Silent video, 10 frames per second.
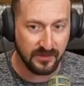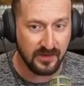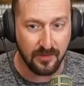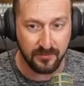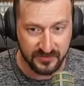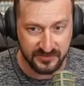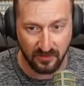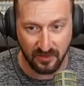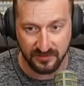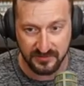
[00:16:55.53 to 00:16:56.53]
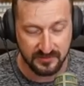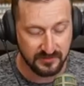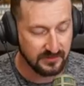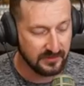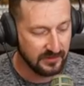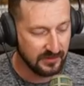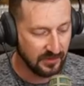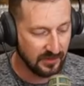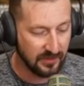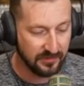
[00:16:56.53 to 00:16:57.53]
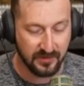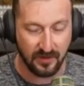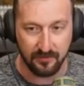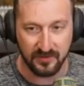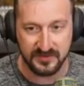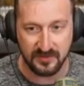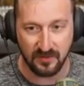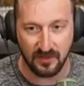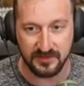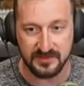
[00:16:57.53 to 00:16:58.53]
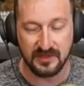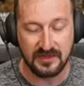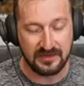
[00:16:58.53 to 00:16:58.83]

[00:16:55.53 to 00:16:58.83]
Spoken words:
the Commerce Clause. Commerce Clause